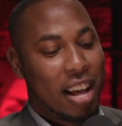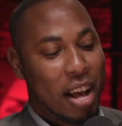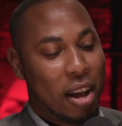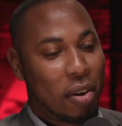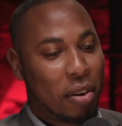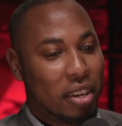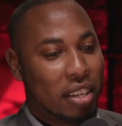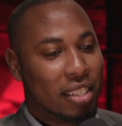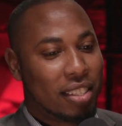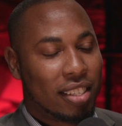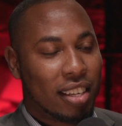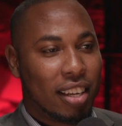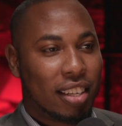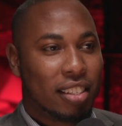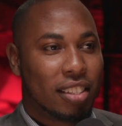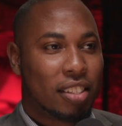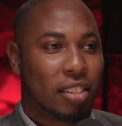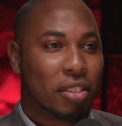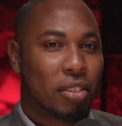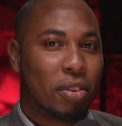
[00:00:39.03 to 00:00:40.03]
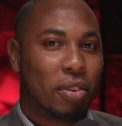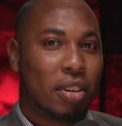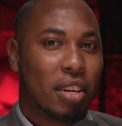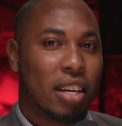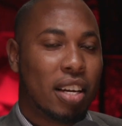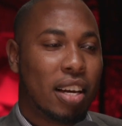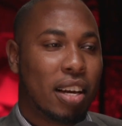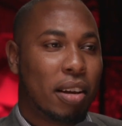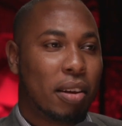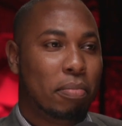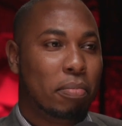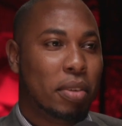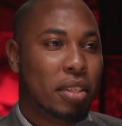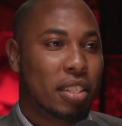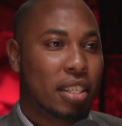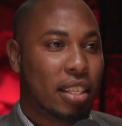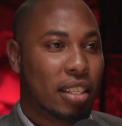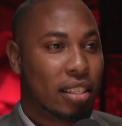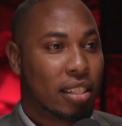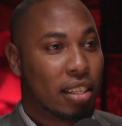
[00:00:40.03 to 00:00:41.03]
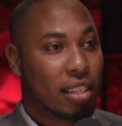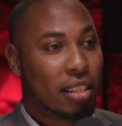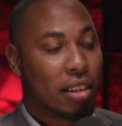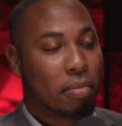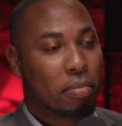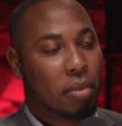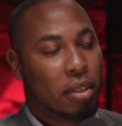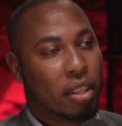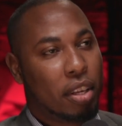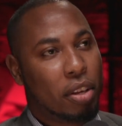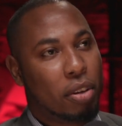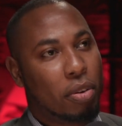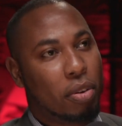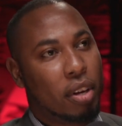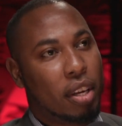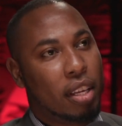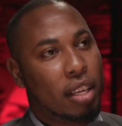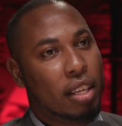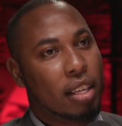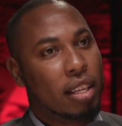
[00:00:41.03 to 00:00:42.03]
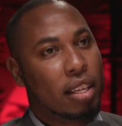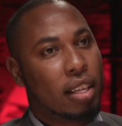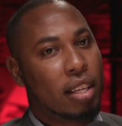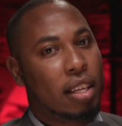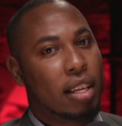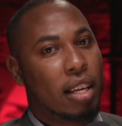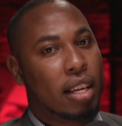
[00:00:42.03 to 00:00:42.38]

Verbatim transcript: our insights on uh, business setup in the UAE,